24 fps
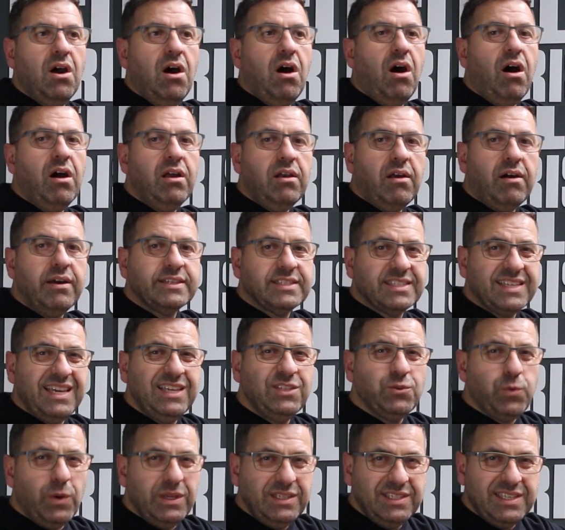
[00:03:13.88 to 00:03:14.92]
I like to
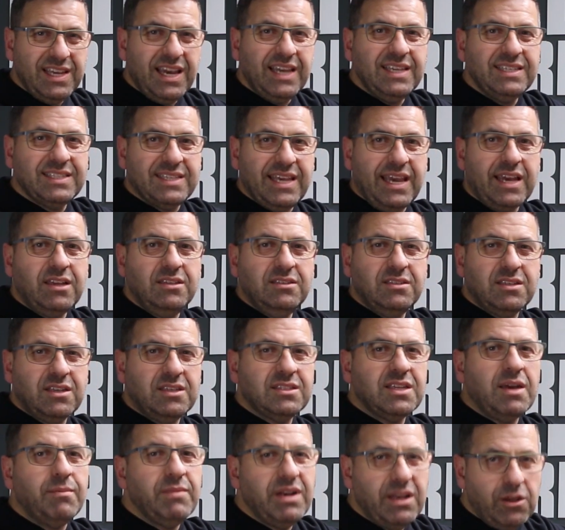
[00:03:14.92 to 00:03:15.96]
say 28 seconds
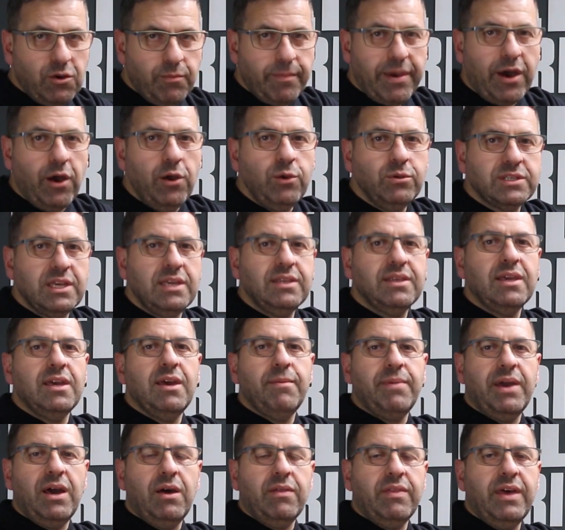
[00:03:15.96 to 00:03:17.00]
because I'm a little bit OCD
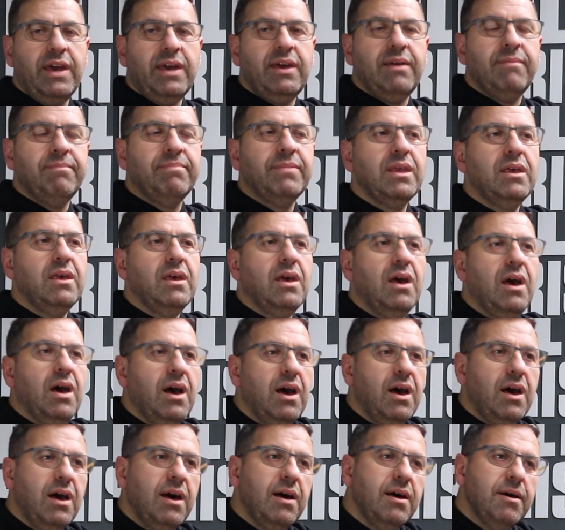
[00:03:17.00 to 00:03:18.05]
about
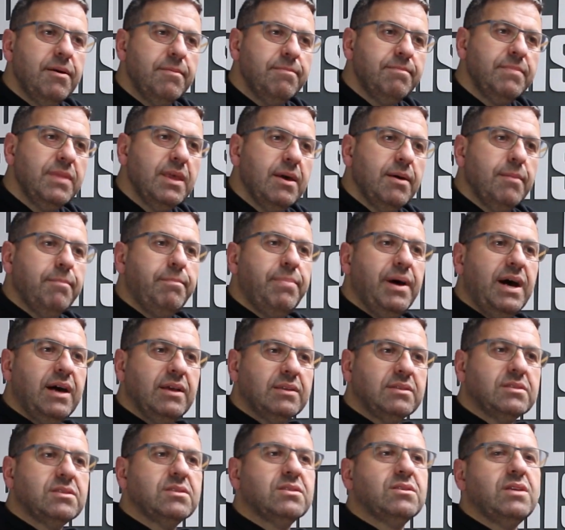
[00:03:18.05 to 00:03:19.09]
that.
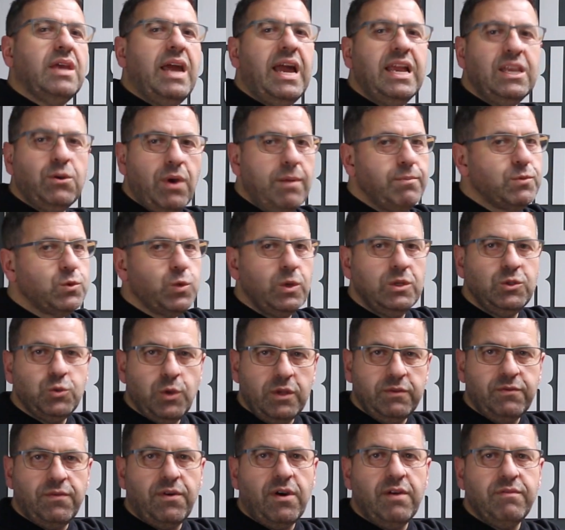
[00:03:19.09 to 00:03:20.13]
But anywhere between
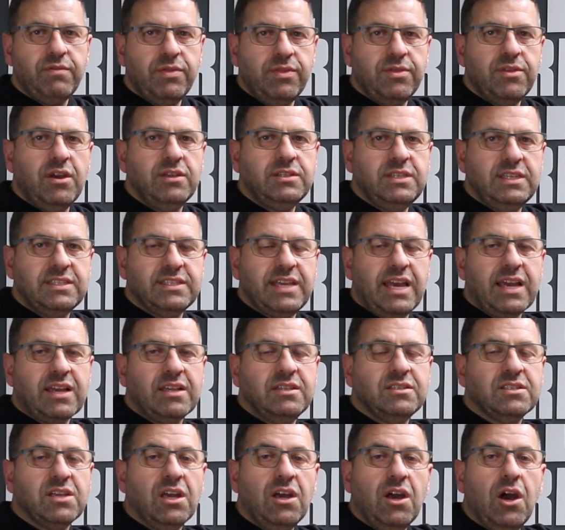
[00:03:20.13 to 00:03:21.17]
25 and 30
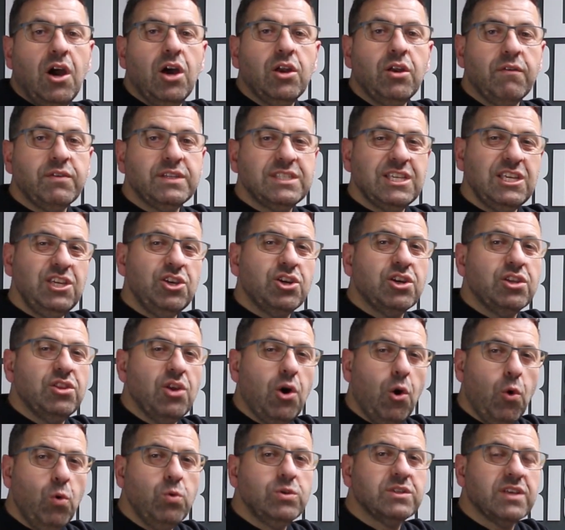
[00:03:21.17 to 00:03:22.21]
seconds, and obviously you can
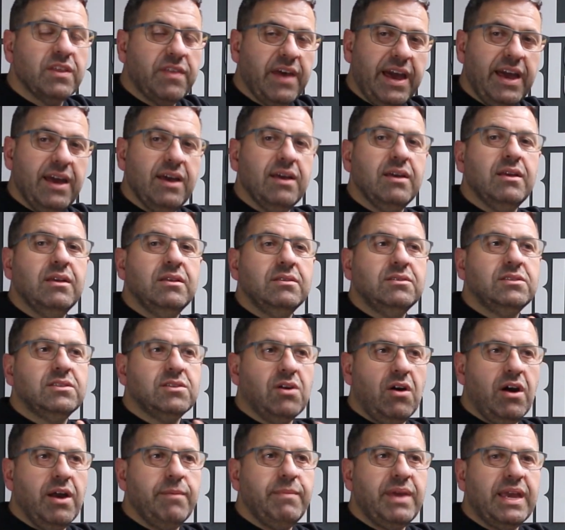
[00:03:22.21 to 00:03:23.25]
alter that
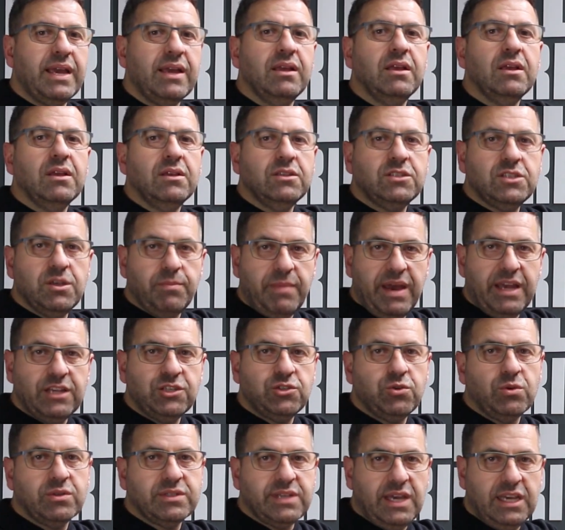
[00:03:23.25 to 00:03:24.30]
timing to match
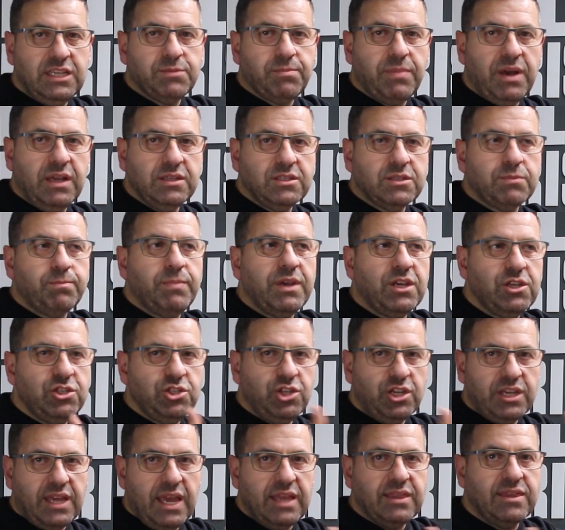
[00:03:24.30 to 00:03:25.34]
your taste buds, because
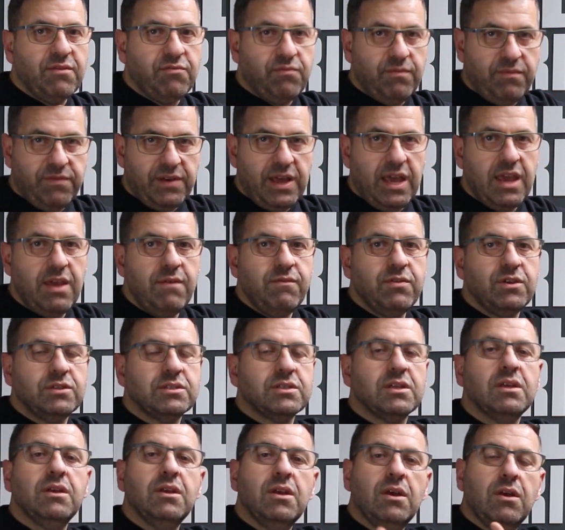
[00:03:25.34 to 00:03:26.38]
you can get different
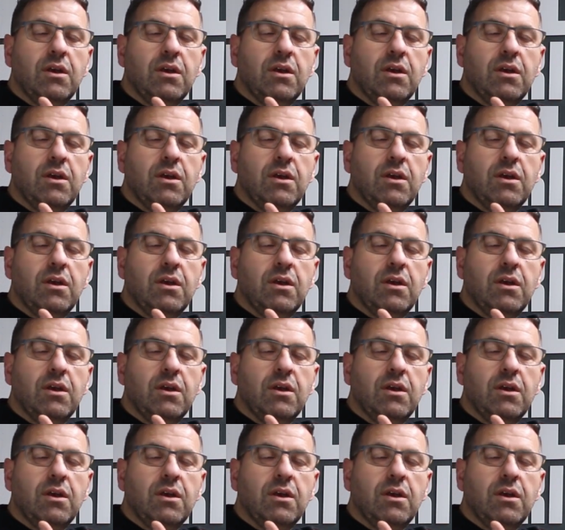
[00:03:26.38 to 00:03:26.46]
flavours